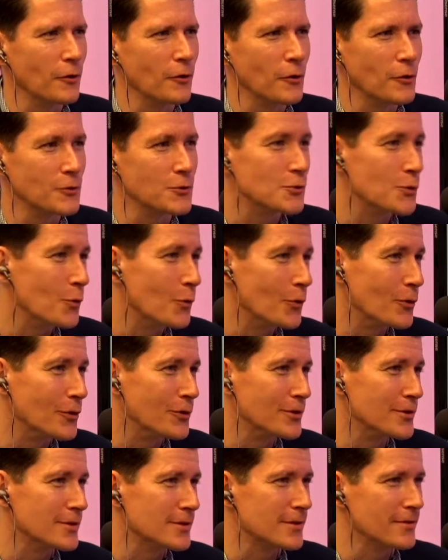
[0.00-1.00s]
closed
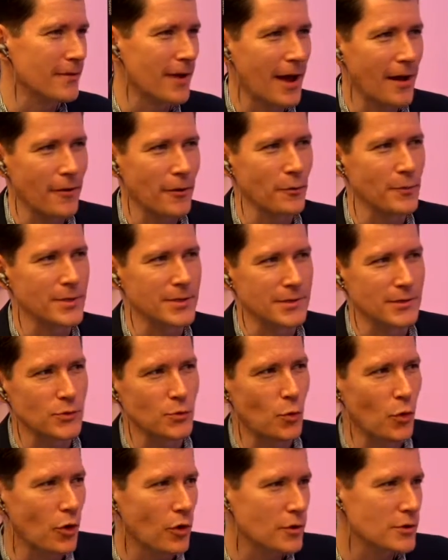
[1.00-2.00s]
doors of how their
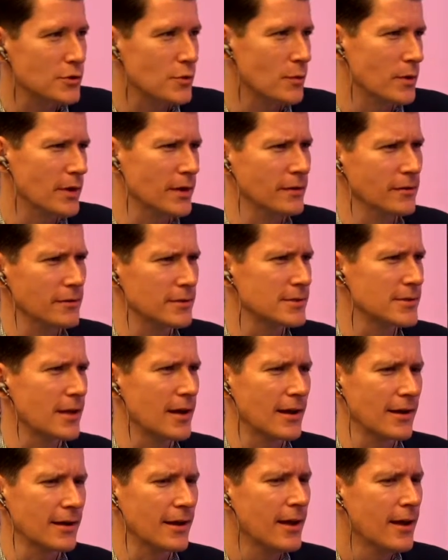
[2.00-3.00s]
business works or what it looks
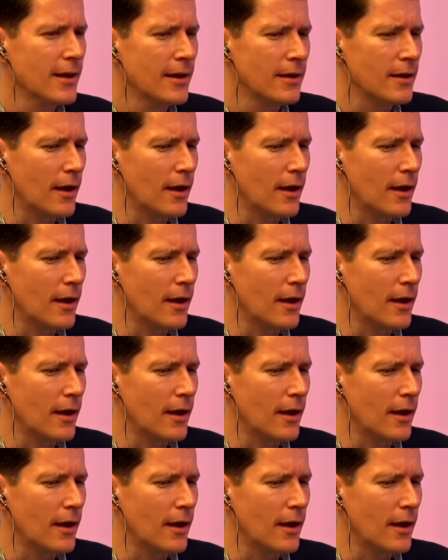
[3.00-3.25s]
like.